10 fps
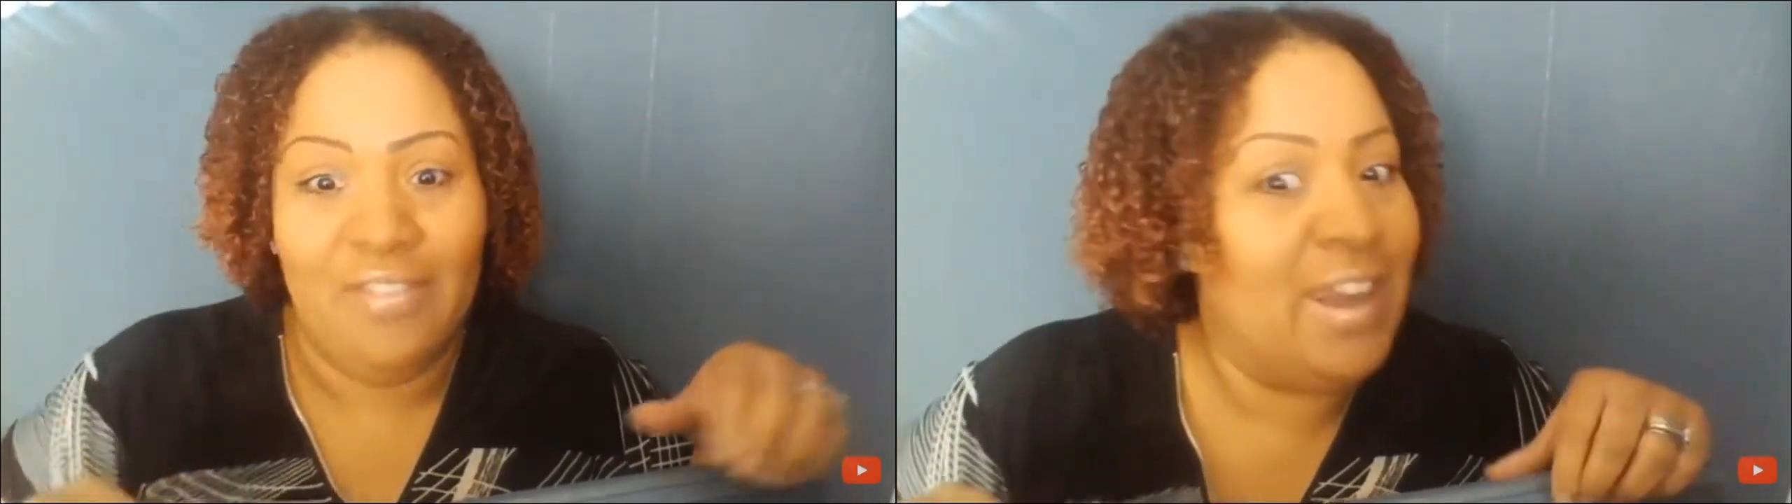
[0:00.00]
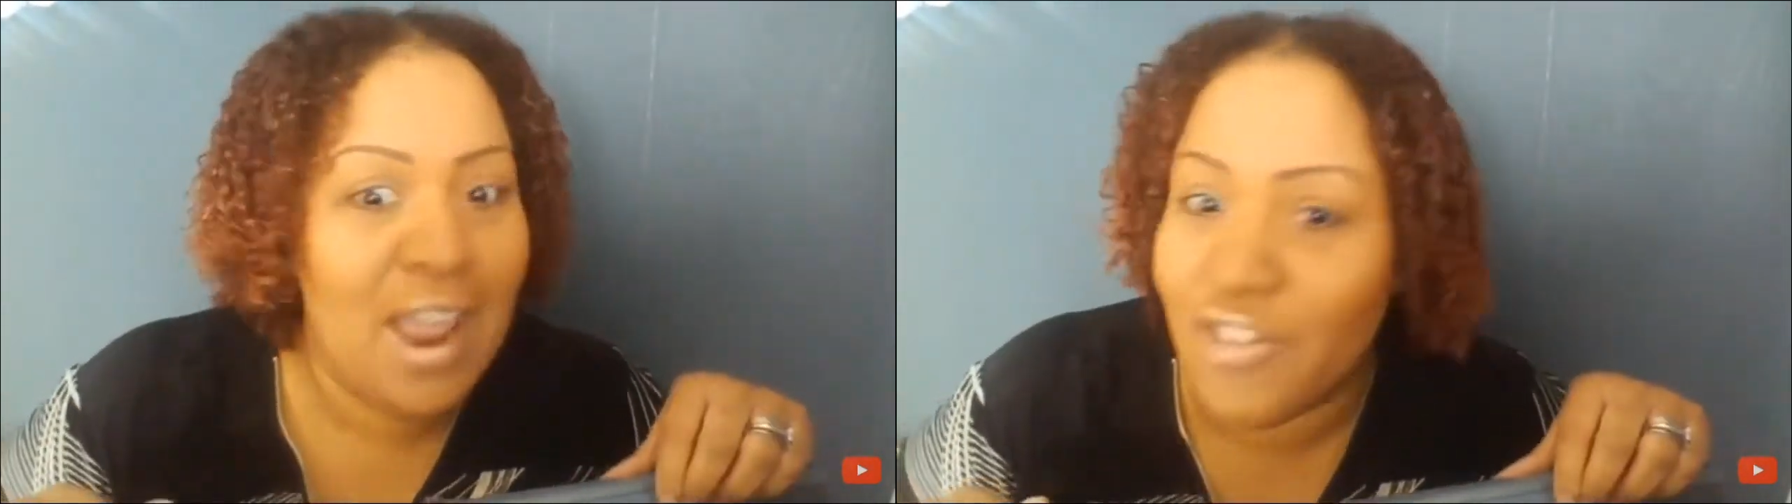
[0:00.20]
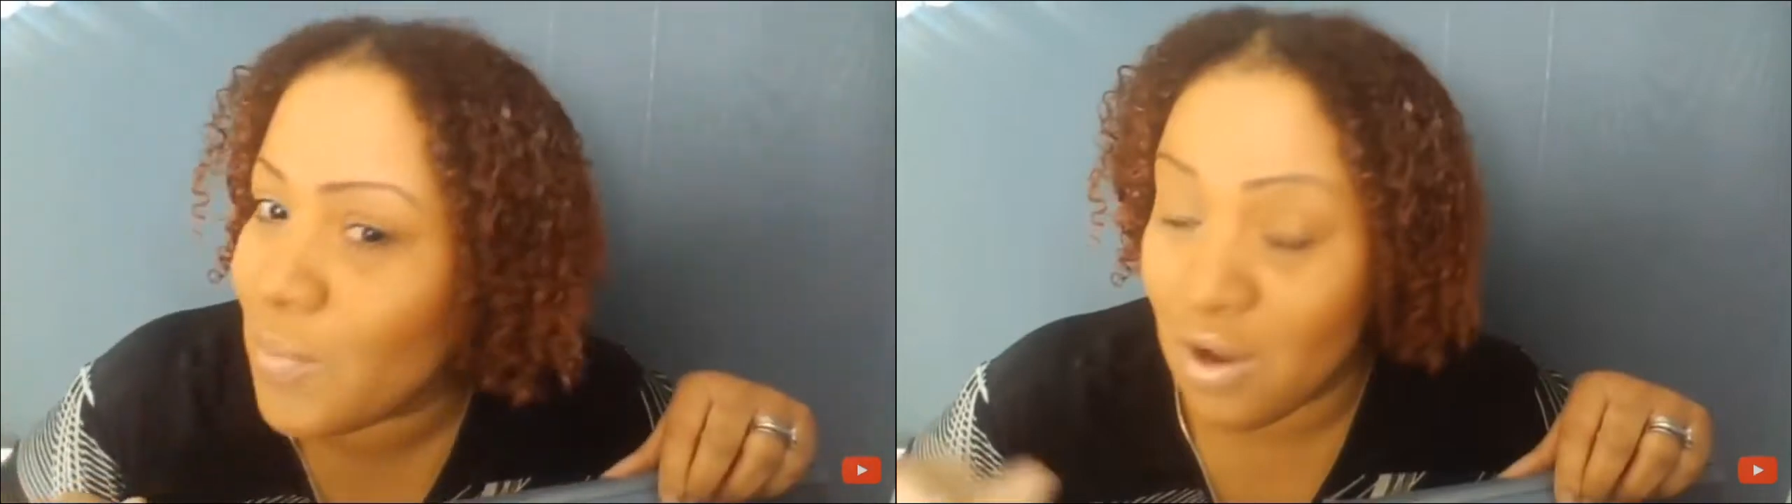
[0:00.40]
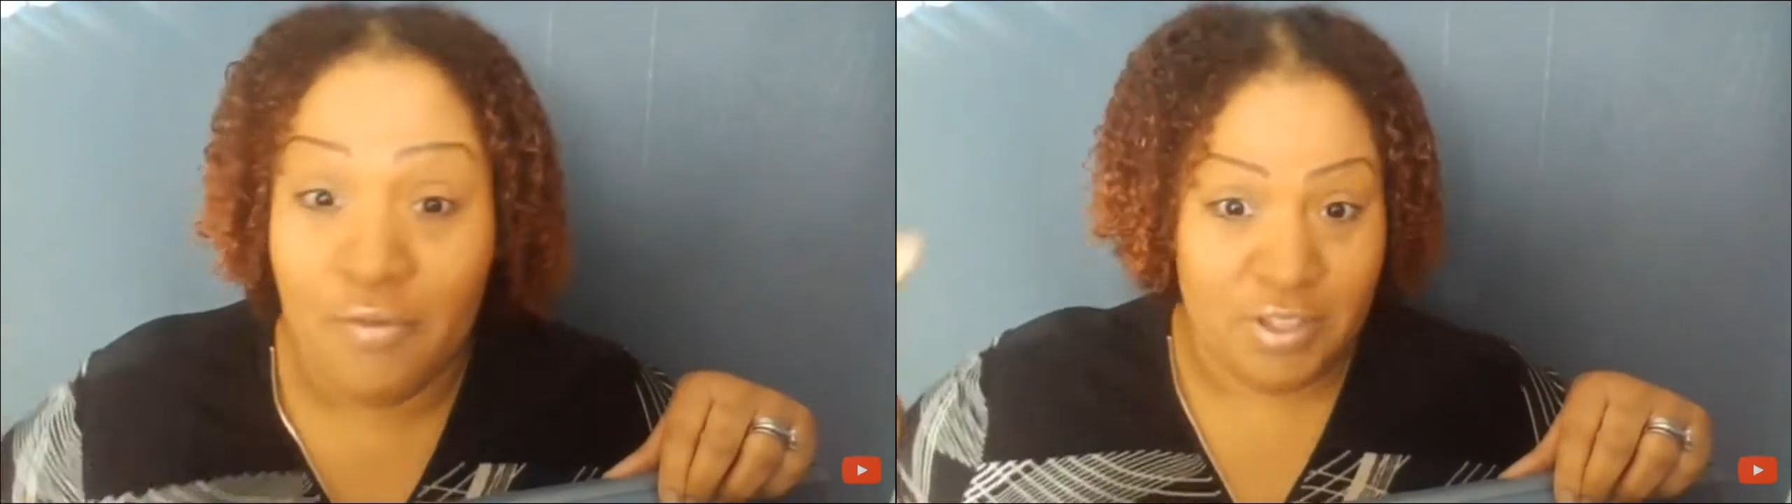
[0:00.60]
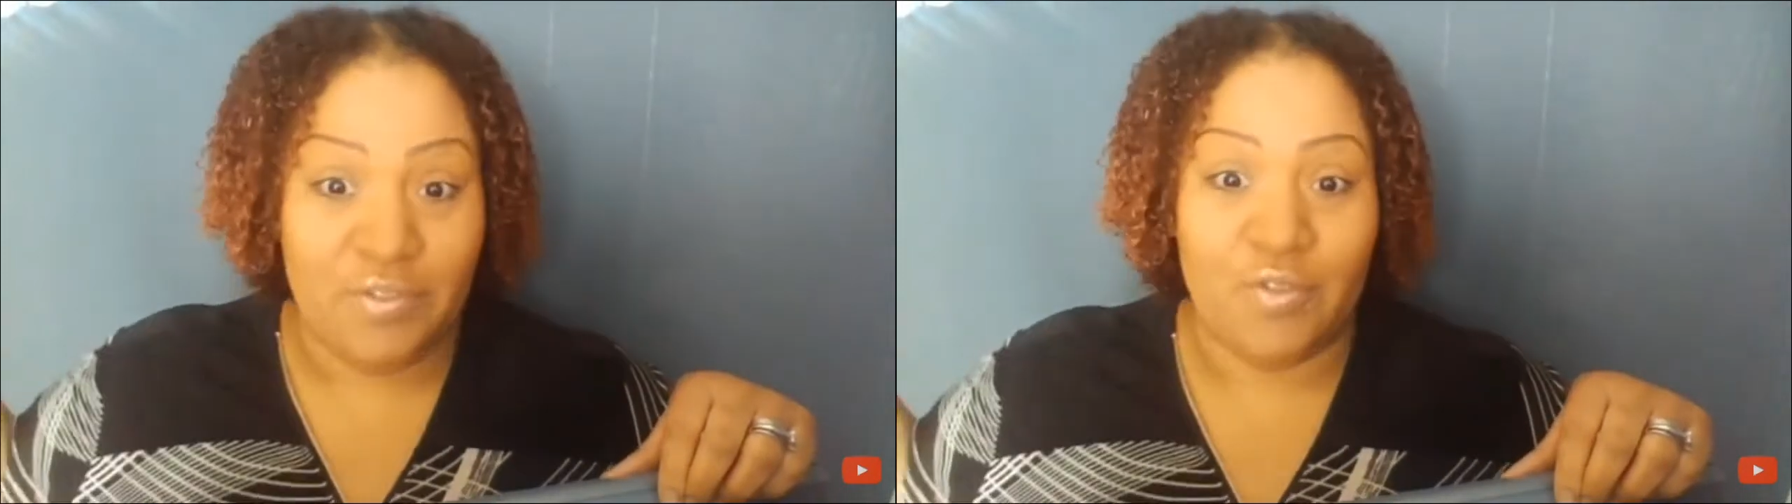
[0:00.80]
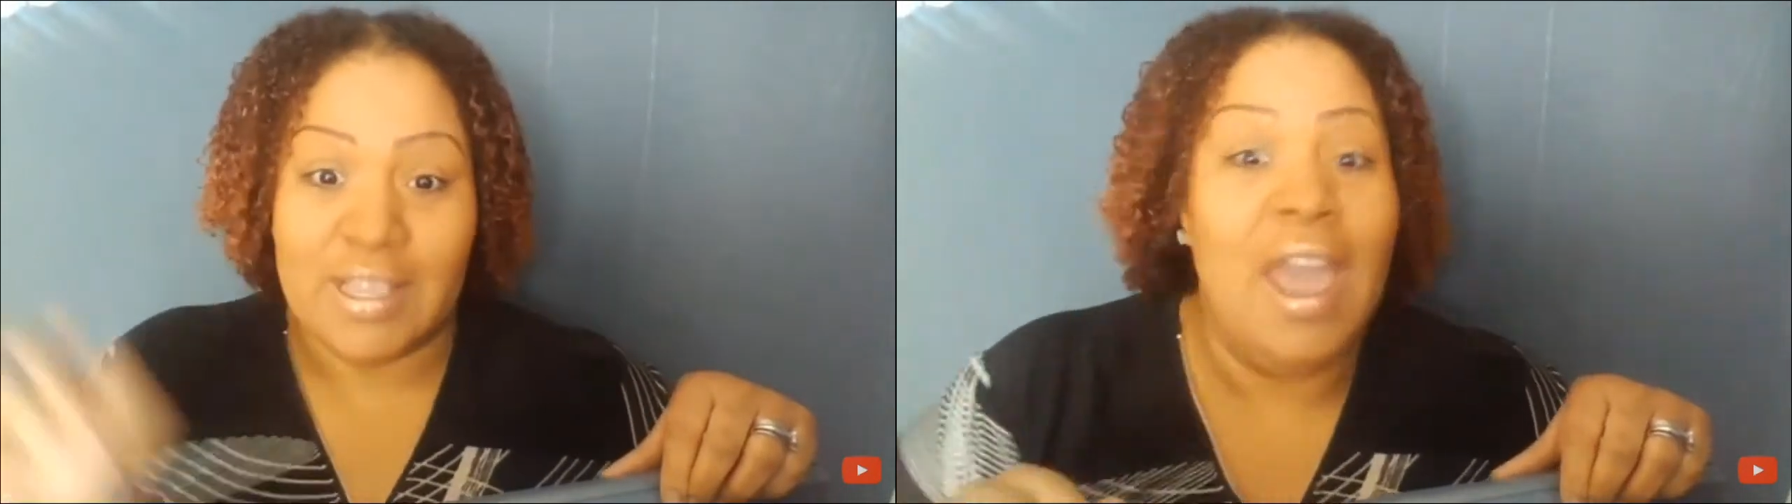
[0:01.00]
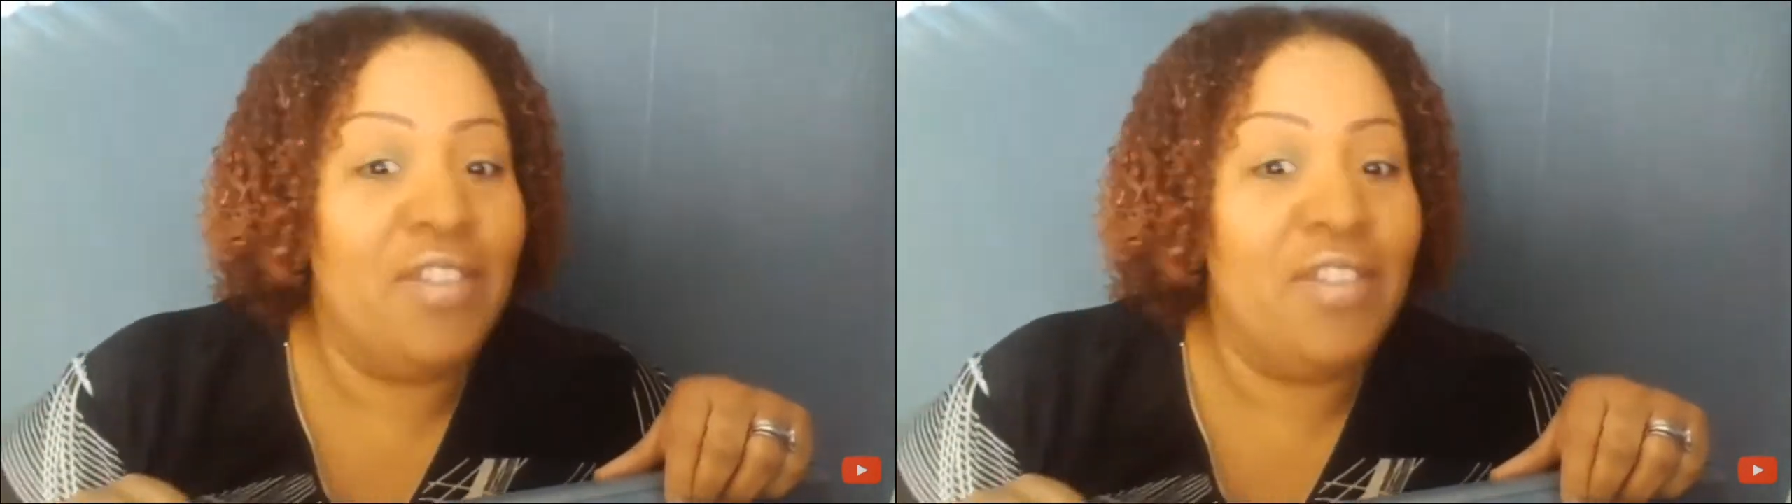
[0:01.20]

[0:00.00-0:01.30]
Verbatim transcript: and then everybody of a different race,